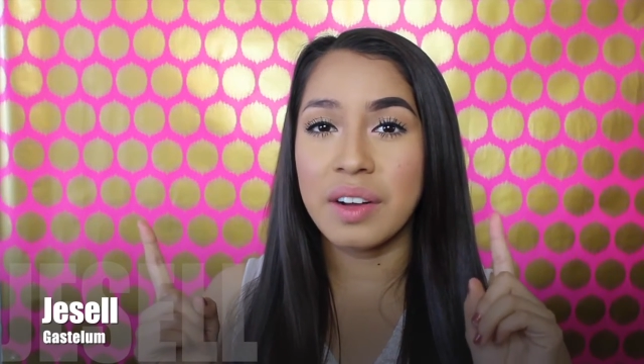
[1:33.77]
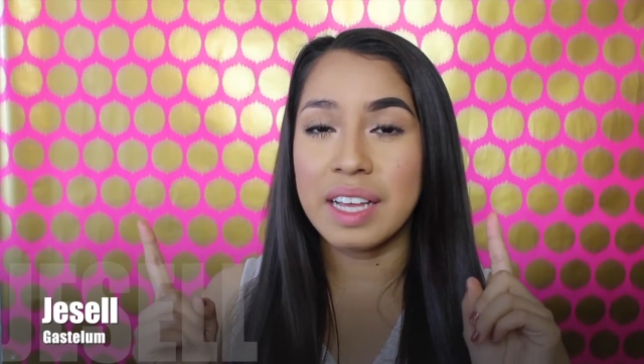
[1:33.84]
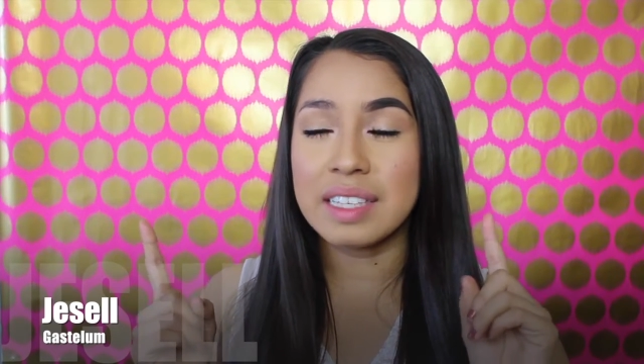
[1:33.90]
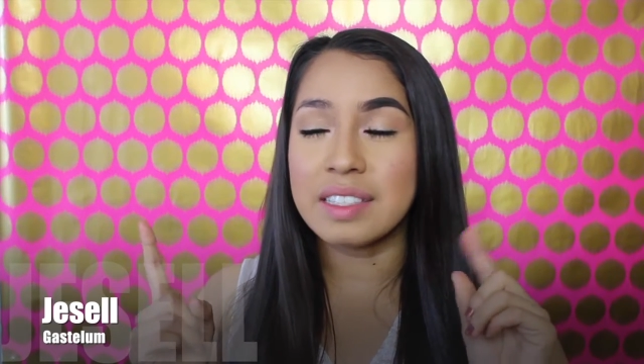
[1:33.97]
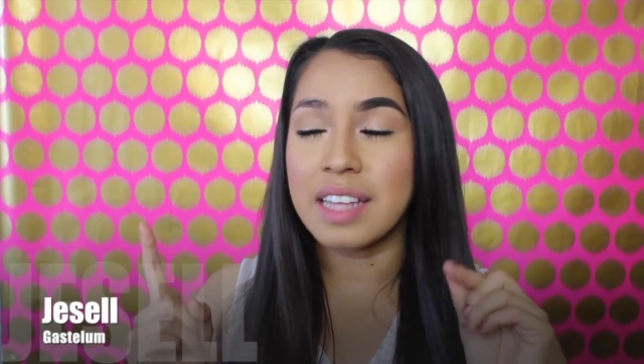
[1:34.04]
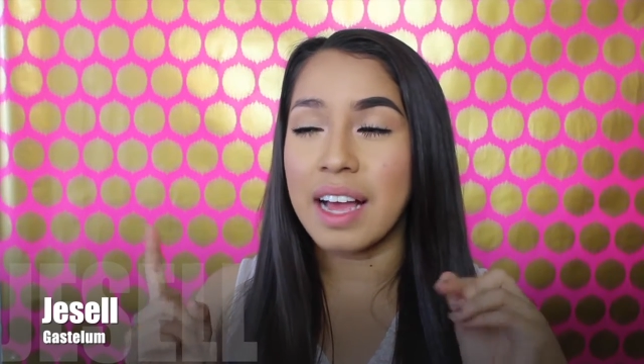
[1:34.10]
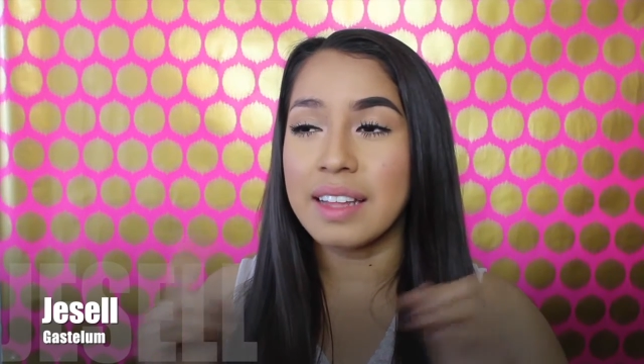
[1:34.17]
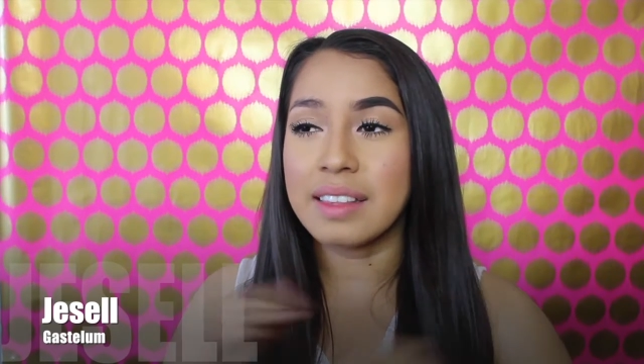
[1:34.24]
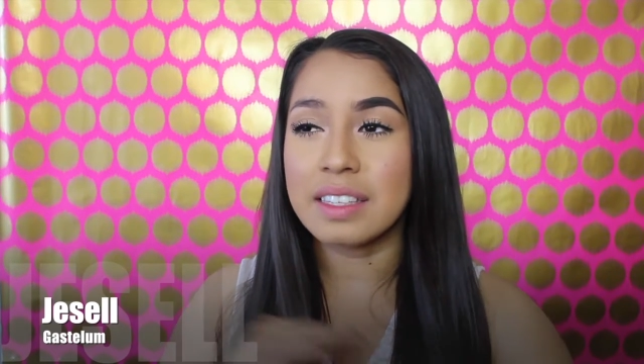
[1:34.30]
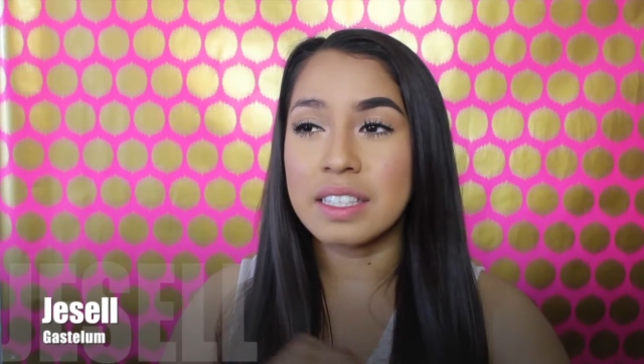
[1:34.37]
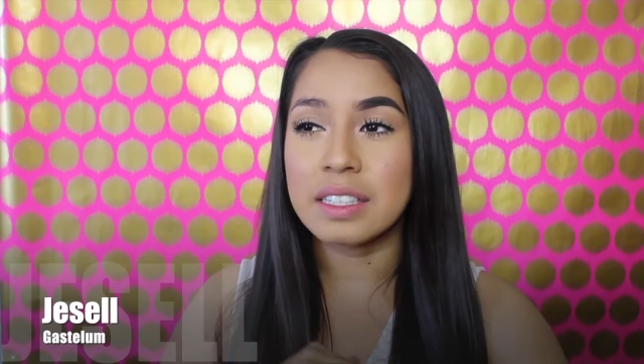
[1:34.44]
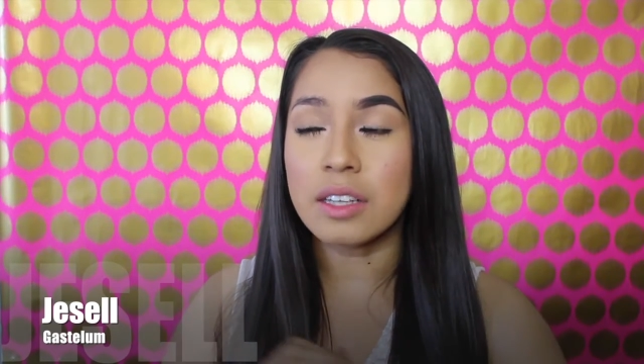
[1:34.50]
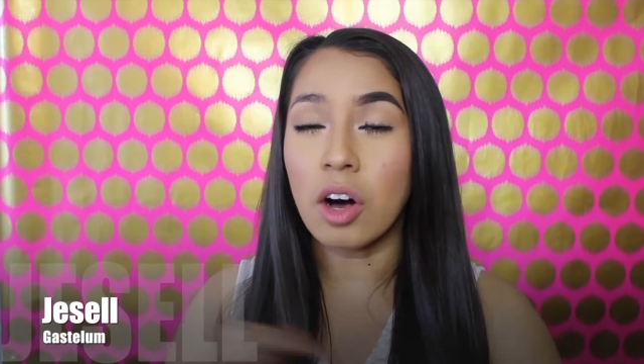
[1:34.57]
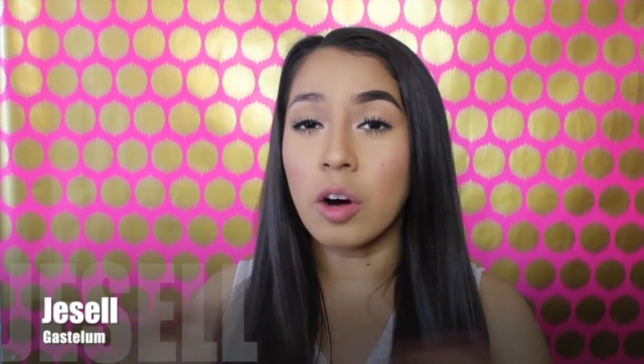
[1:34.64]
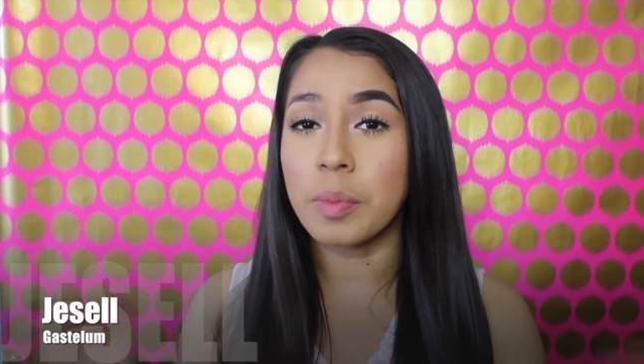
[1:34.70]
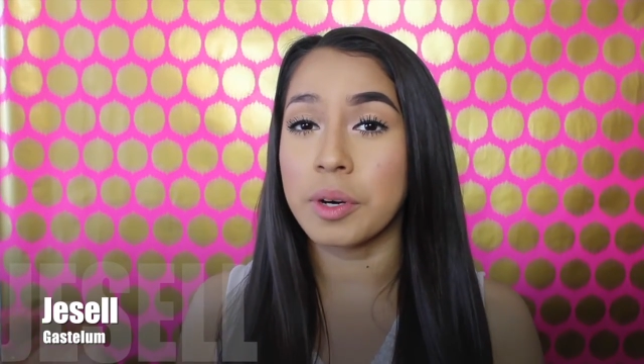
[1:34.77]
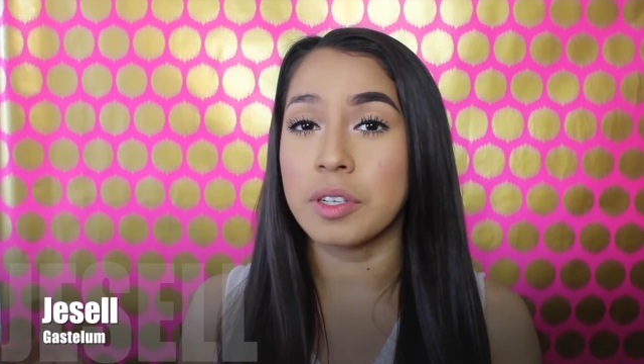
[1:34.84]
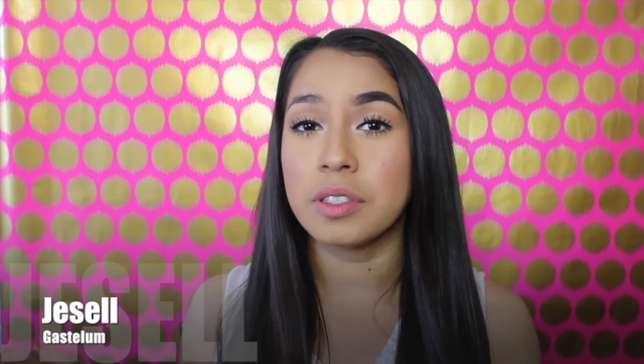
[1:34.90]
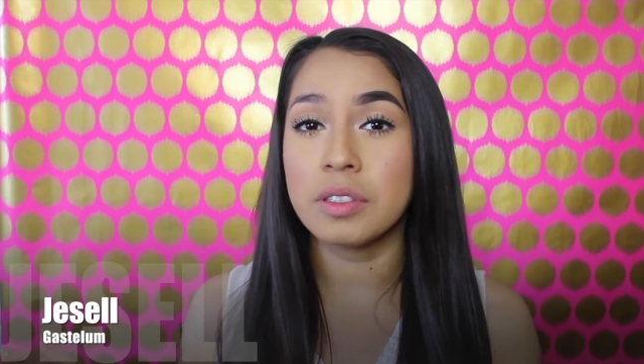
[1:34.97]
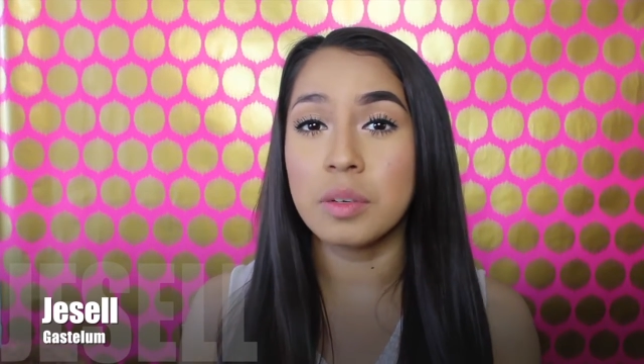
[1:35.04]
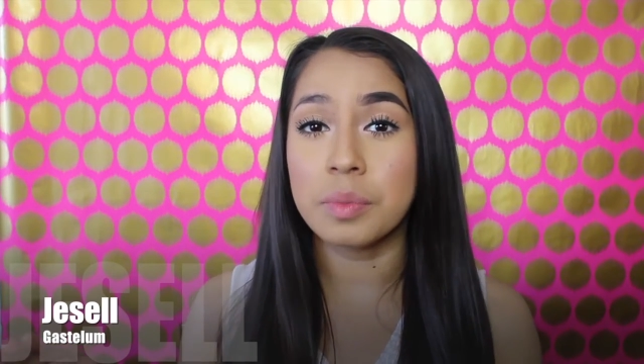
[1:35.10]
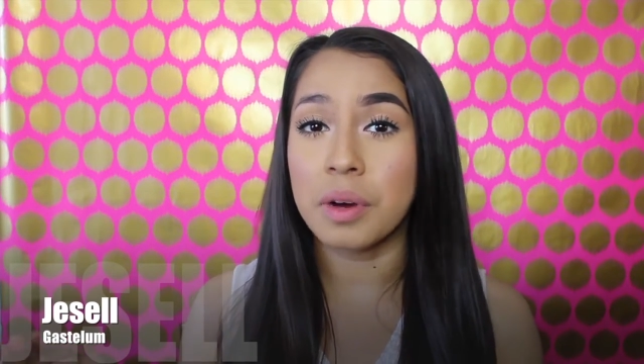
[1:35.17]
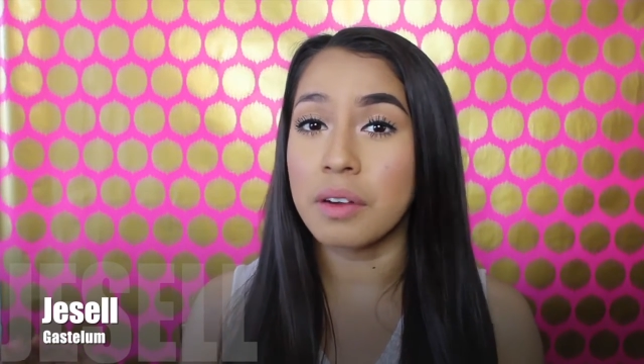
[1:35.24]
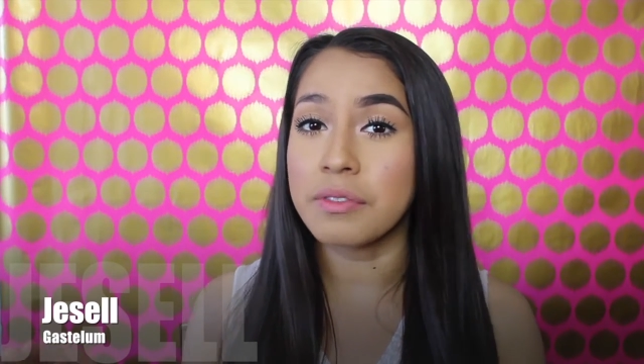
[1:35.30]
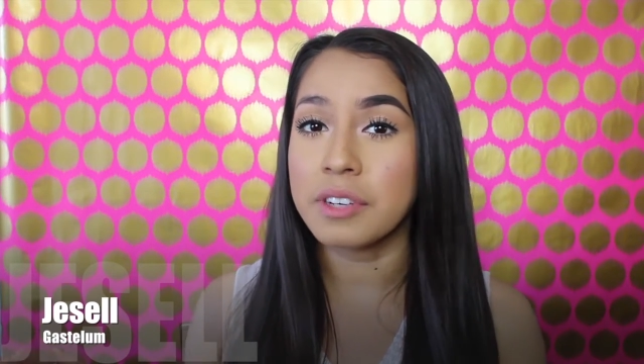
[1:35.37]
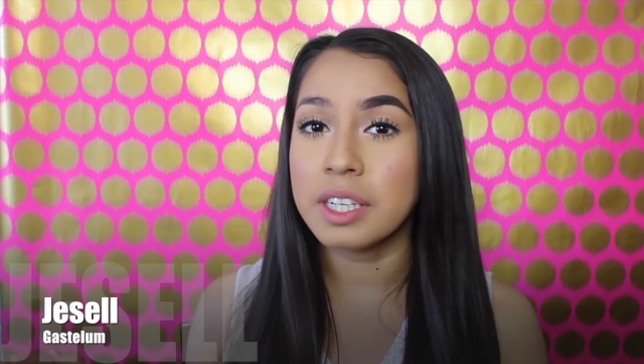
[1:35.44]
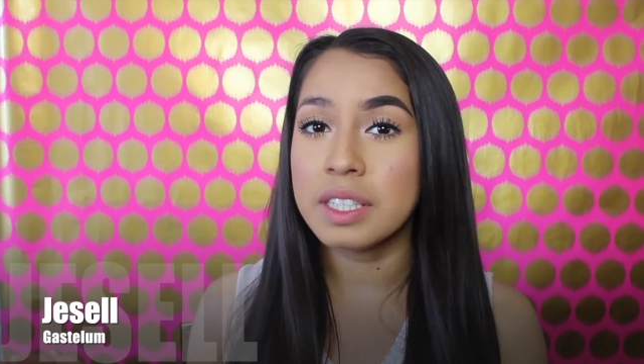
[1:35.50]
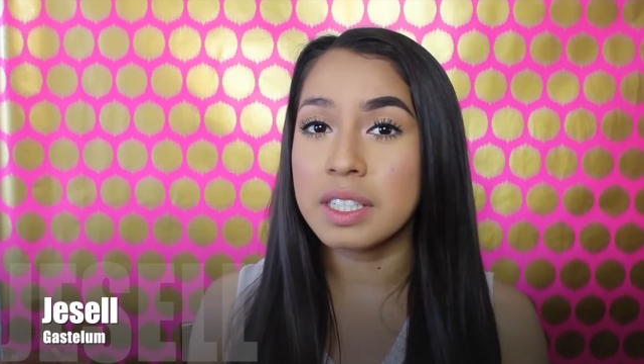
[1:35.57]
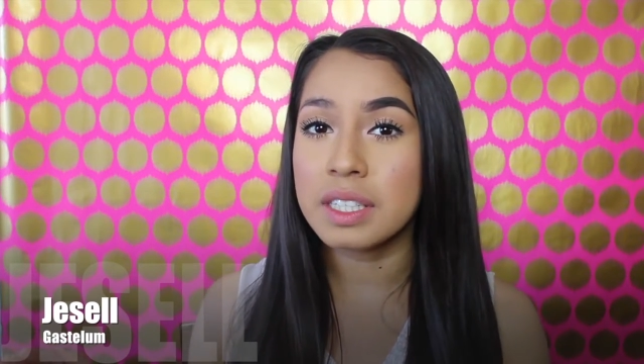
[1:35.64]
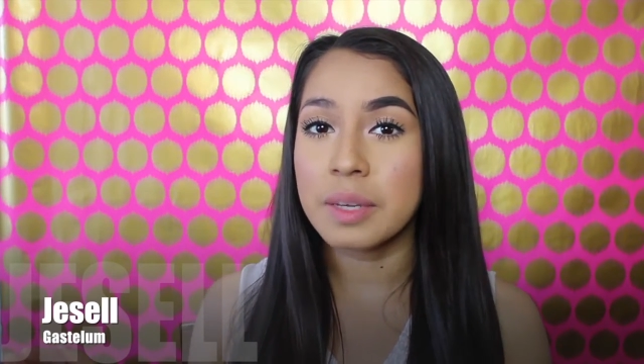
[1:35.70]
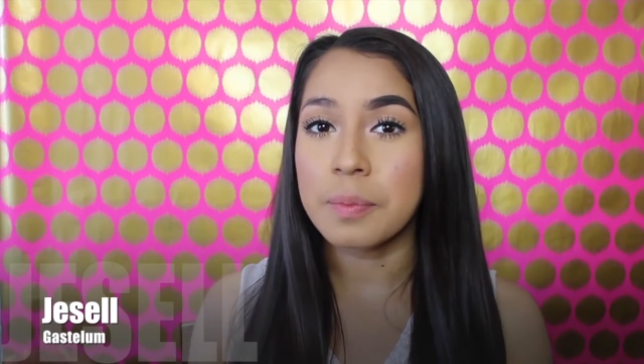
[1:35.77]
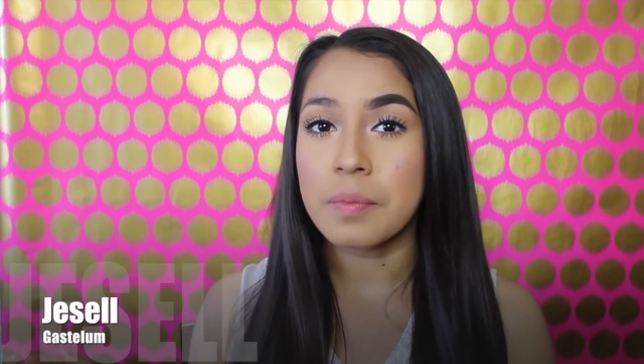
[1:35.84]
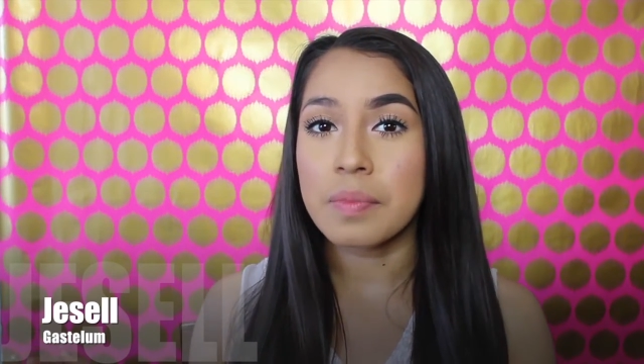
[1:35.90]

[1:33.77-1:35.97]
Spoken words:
is that this is all personal preference.